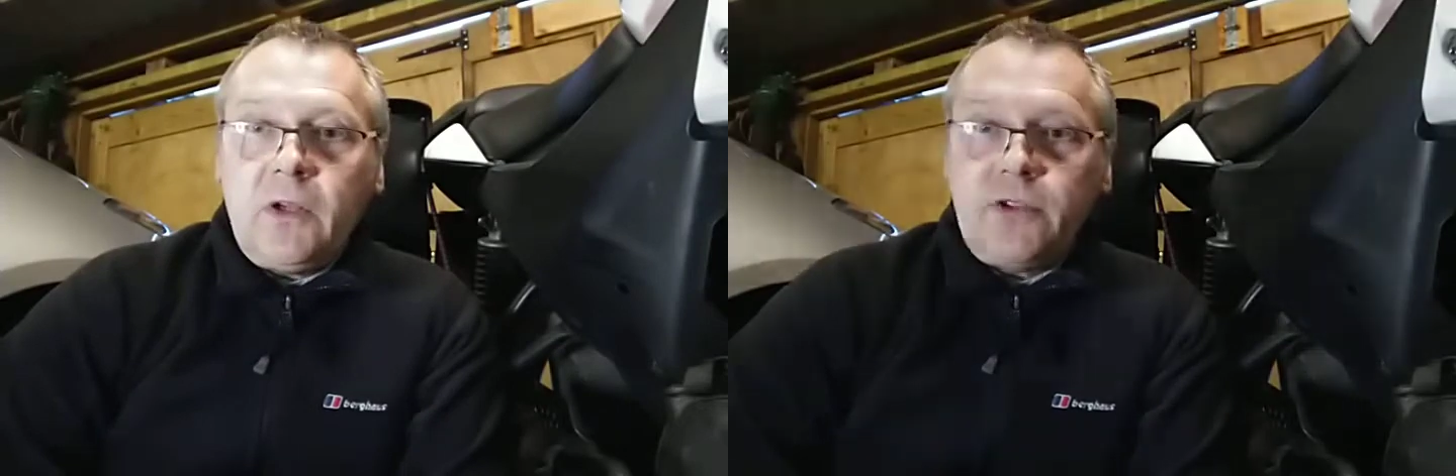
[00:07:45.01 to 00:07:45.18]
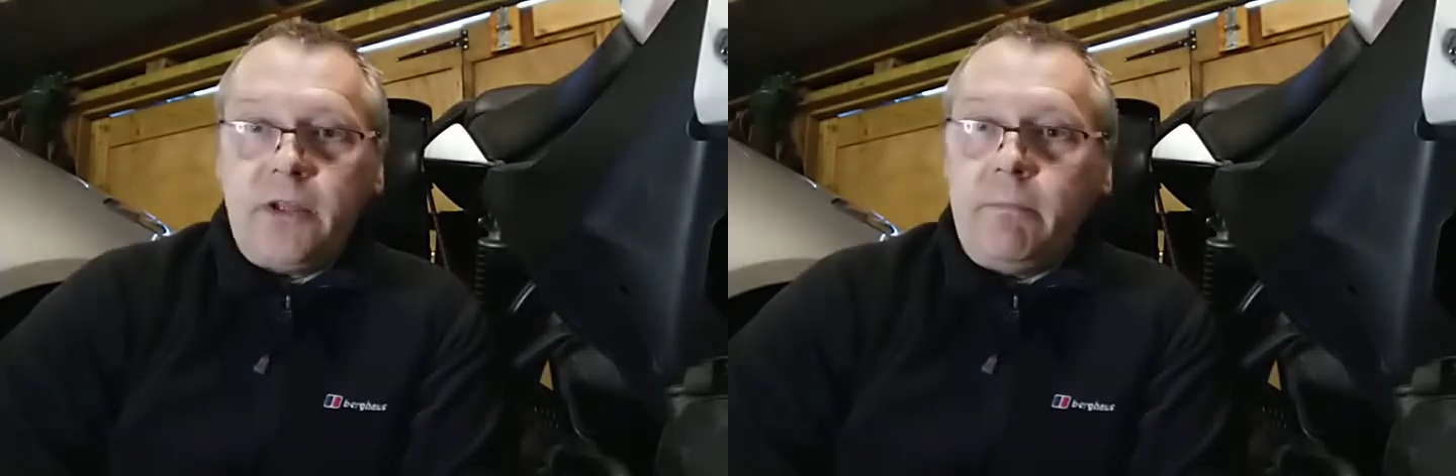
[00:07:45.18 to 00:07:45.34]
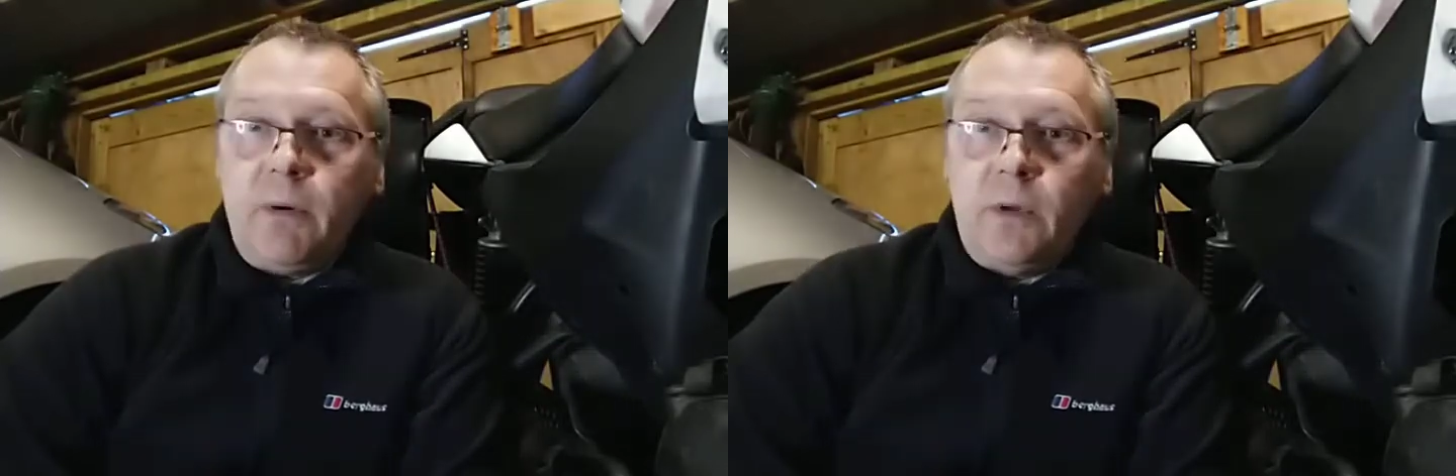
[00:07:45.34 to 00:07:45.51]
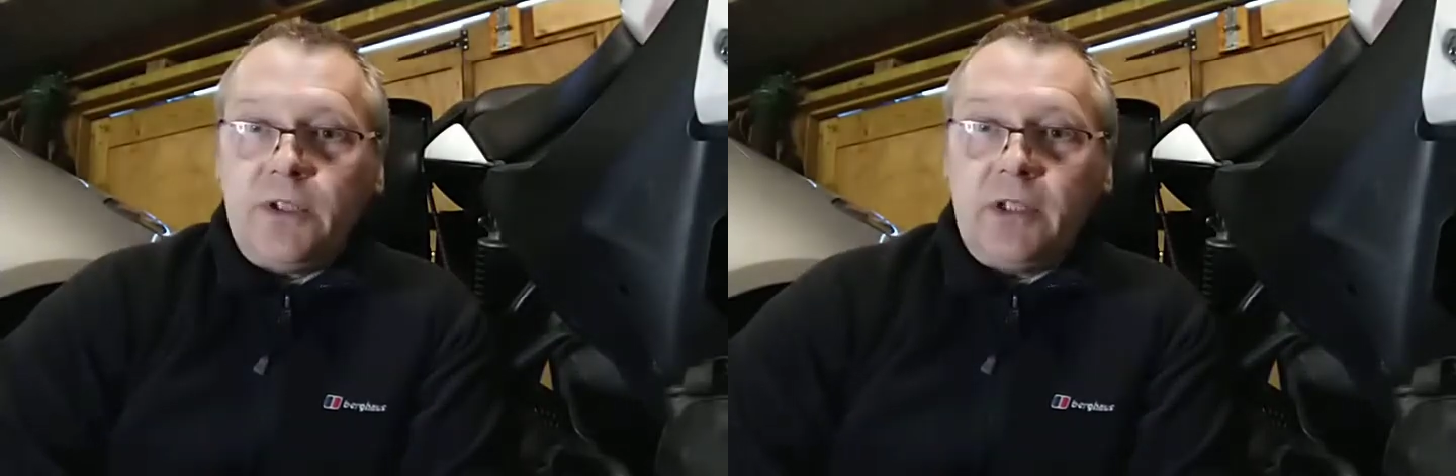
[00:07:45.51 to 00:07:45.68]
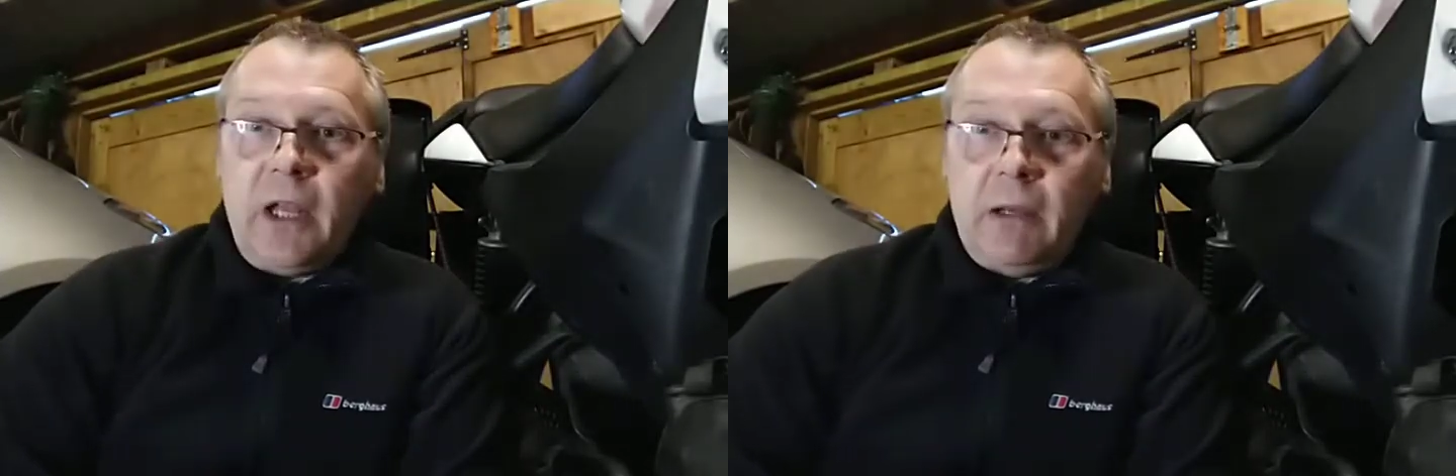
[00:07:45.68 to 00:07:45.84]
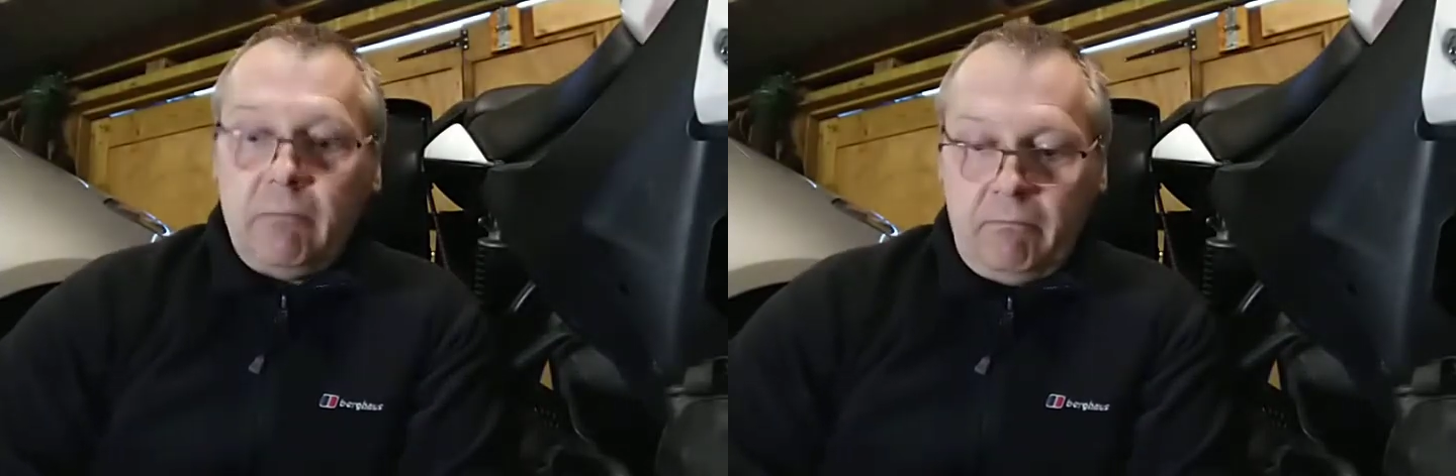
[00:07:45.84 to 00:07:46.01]
Simple,
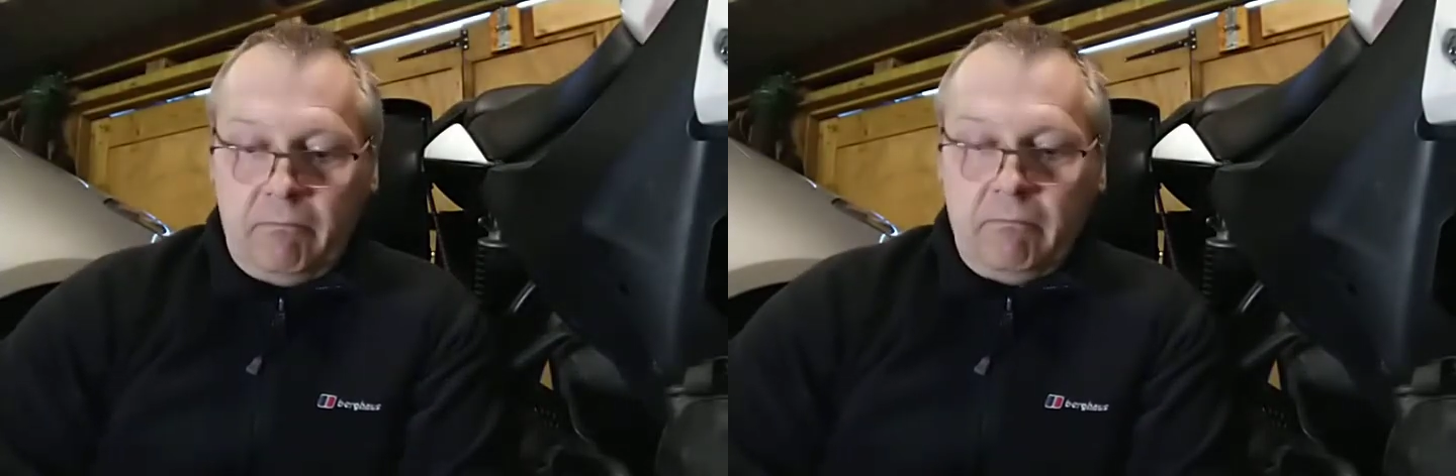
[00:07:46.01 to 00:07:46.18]
isn't it?